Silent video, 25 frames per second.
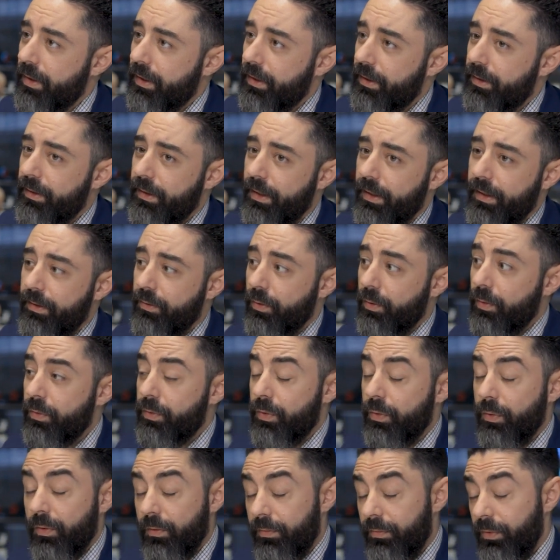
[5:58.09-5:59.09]
and
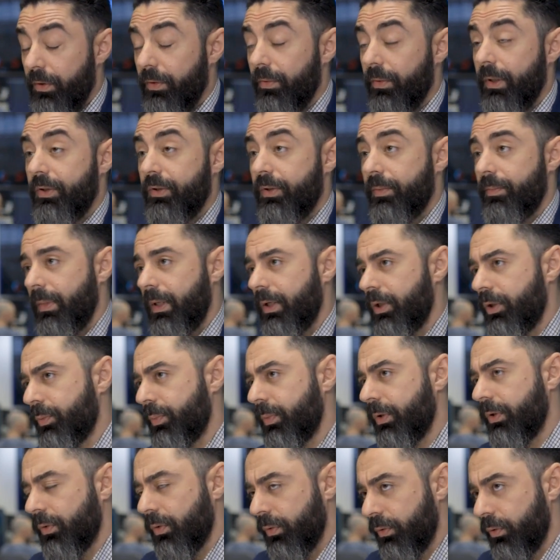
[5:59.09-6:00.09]
also configuration
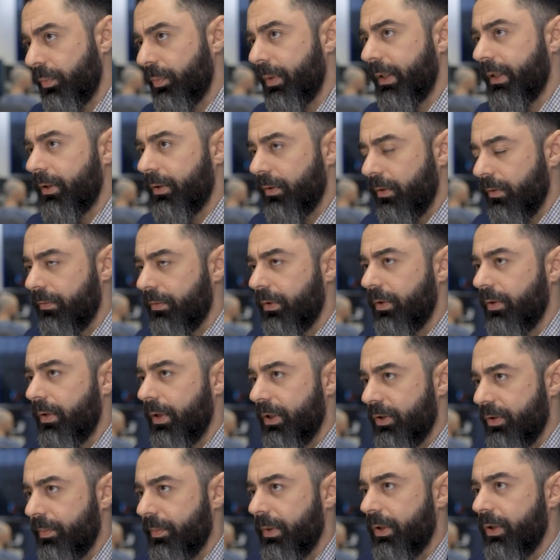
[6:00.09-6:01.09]
management, automated
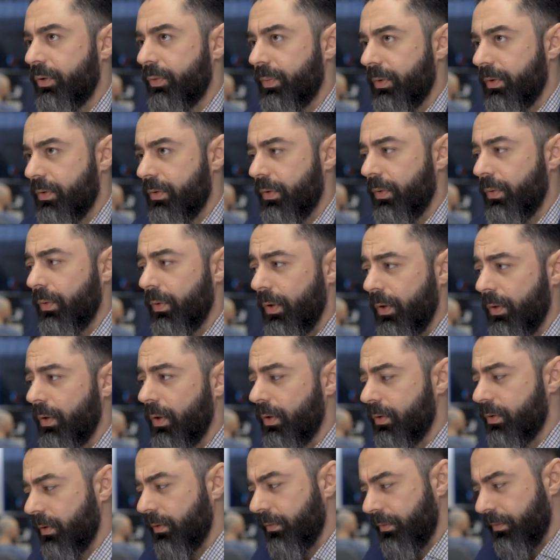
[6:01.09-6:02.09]
configuration management. So
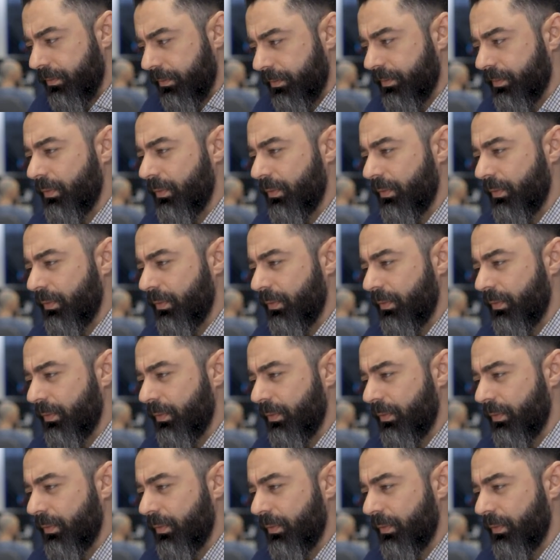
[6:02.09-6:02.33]
lots of